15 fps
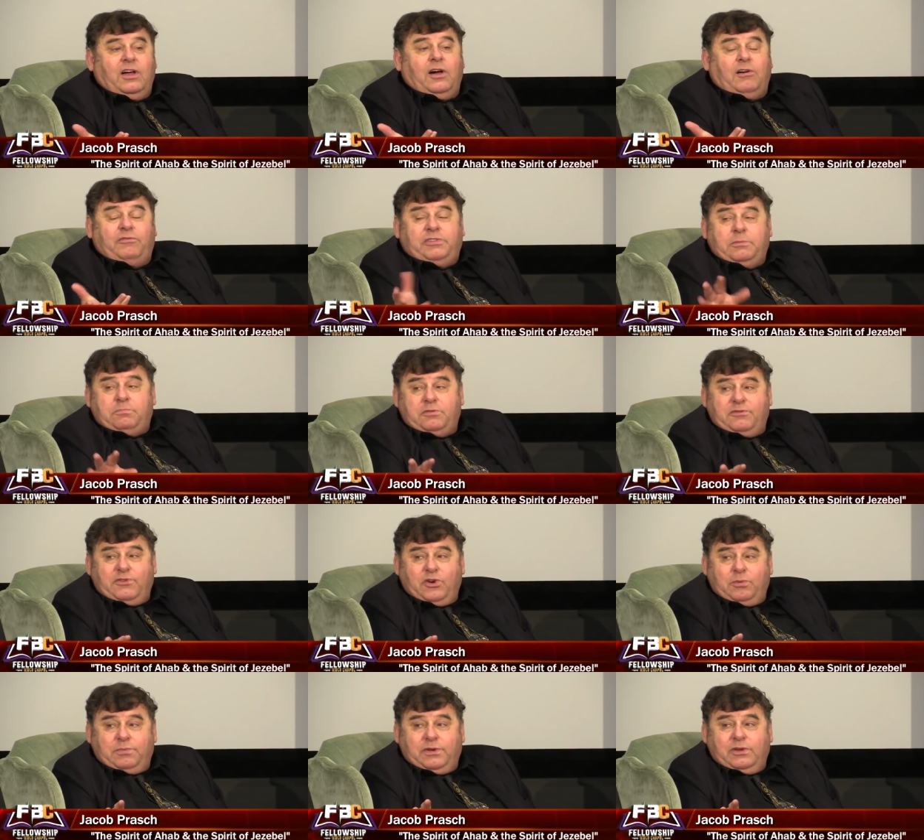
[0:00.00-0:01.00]
of the
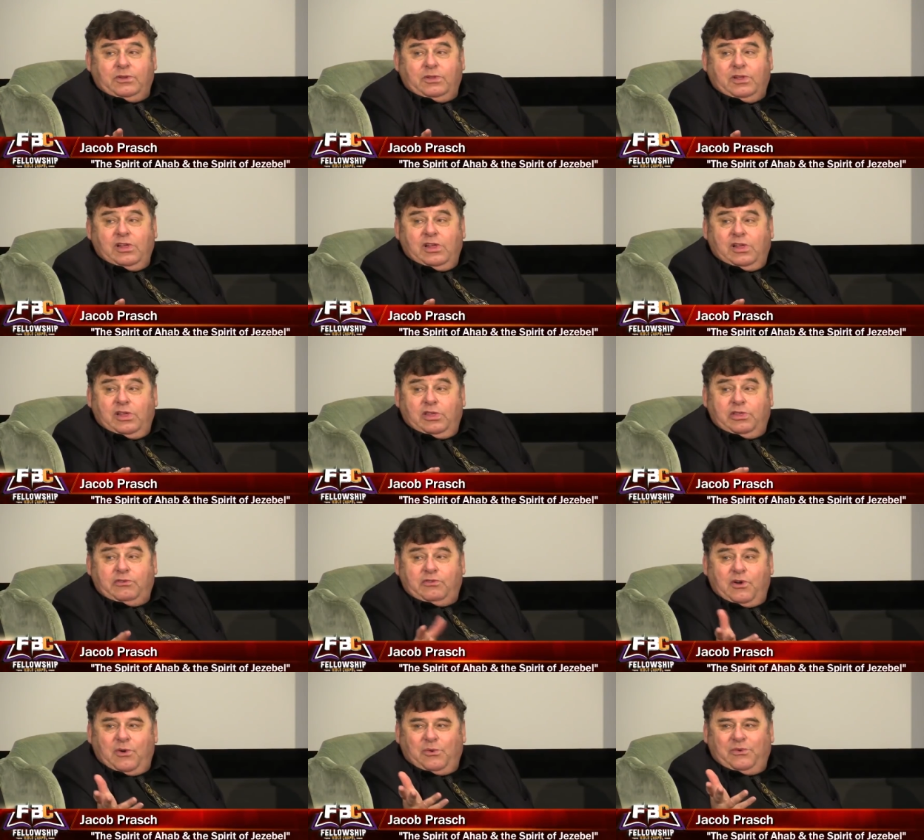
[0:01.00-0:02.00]
proverbial
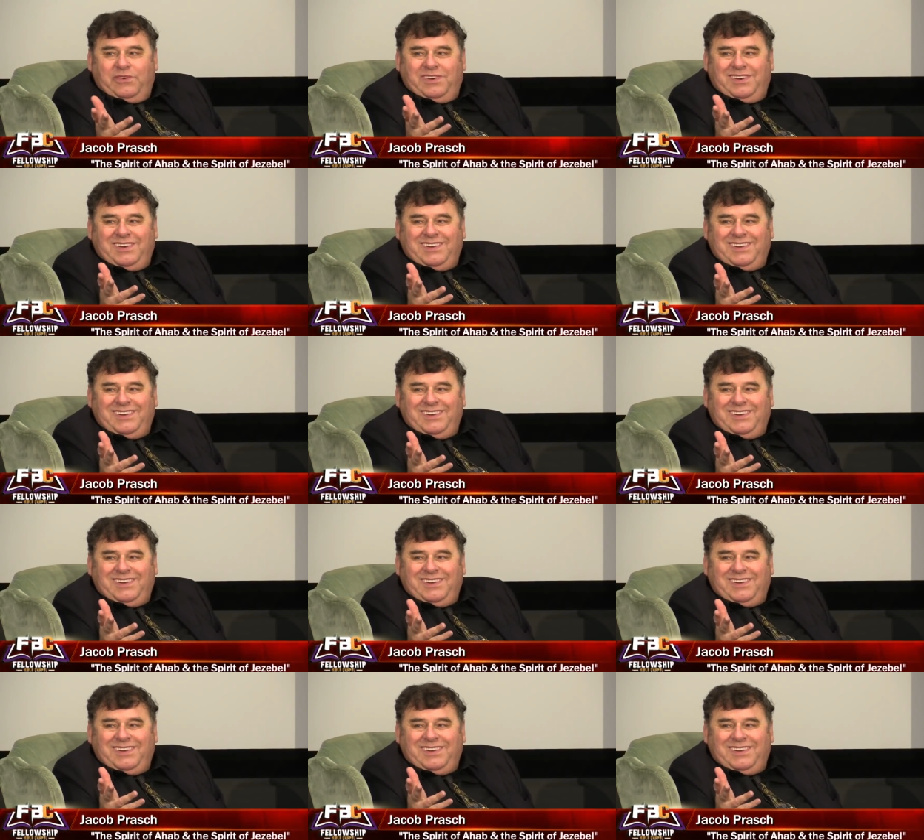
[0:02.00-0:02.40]
throne.